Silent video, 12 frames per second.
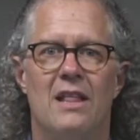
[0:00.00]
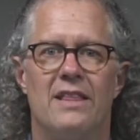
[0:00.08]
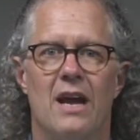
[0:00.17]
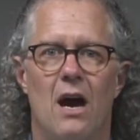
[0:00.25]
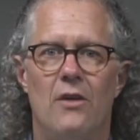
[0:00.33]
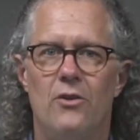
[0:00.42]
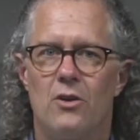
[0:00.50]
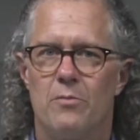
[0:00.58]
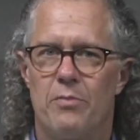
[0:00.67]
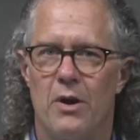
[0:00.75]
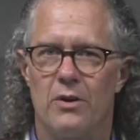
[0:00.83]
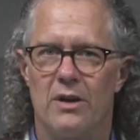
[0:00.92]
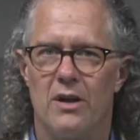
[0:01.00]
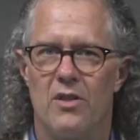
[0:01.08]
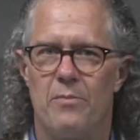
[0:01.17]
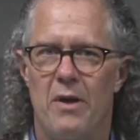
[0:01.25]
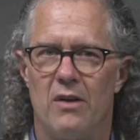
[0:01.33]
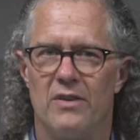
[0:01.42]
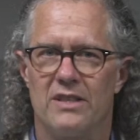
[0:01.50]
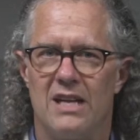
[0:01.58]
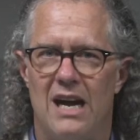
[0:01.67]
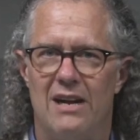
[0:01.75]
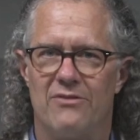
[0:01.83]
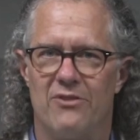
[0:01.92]
The other component of the pelvic
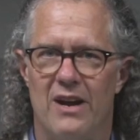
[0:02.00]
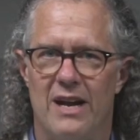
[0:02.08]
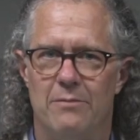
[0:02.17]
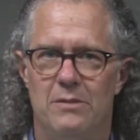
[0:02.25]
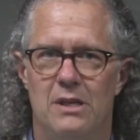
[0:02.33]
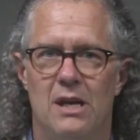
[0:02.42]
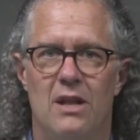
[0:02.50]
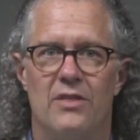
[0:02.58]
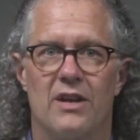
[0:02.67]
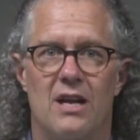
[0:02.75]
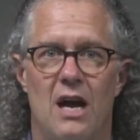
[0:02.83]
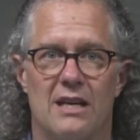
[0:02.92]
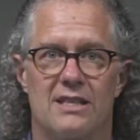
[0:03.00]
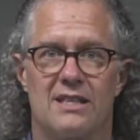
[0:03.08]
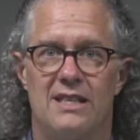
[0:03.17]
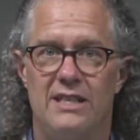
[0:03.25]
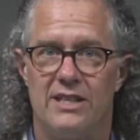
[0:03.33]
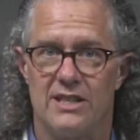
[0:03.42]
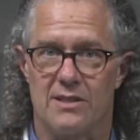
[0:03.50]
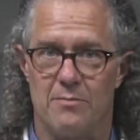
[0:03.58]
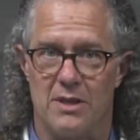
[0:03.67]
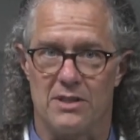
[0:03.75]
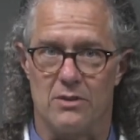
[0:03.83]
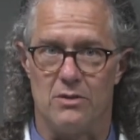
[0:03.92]
diaphragm, the coccygeus
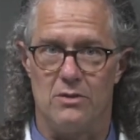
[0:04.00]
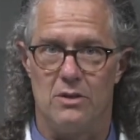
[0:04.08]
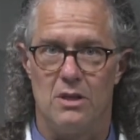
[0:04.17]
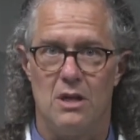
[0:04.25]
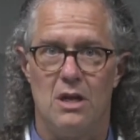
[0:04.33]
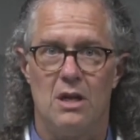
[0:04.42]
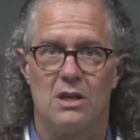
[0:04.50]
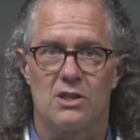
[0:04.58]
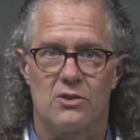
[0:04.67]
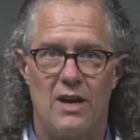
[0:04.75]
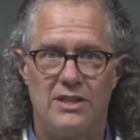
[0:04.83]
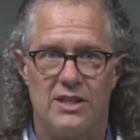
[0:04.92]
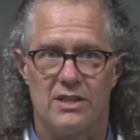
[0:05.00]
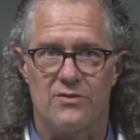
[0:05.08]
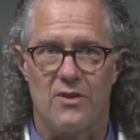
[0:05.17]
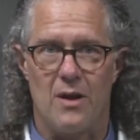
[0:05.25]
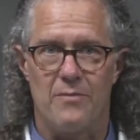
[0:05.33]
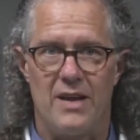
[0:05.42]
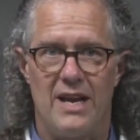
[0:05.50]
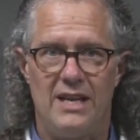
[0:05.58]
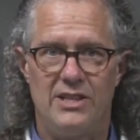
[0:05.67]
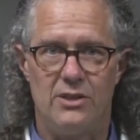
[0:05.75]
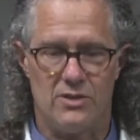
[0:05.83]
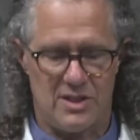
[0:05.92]
muscle, stretches from the
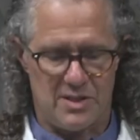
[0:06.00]
ischial